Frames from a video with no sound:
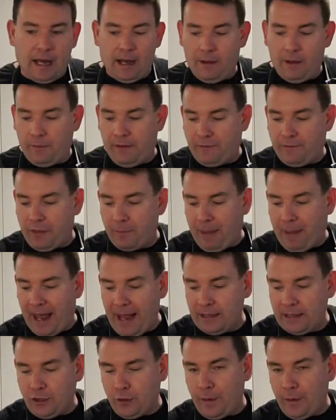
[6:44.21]
with the
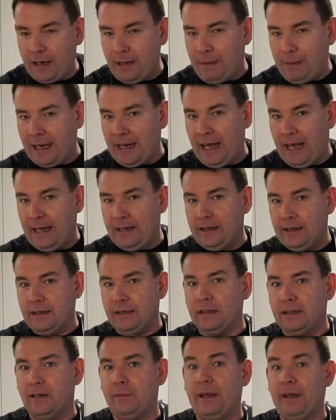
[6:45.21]
pan's already been heated a
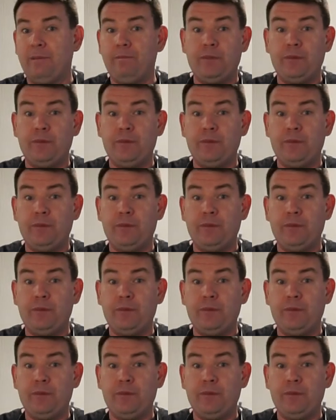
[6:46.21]
little bit,